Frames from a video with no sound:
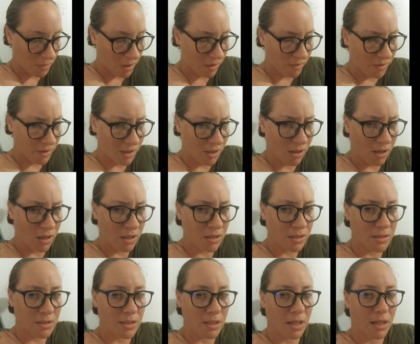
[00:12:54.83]
I'm having a
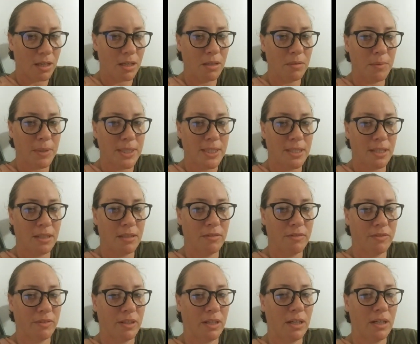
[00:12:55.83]
hard time
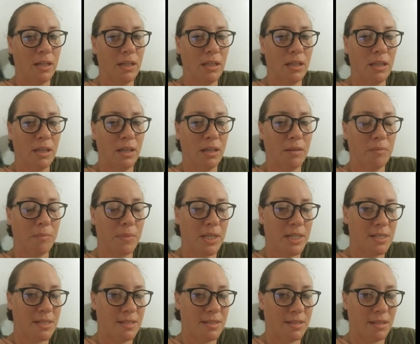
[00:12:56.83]
identifying like
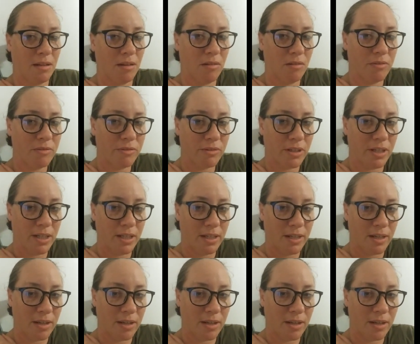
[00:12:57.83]
myself right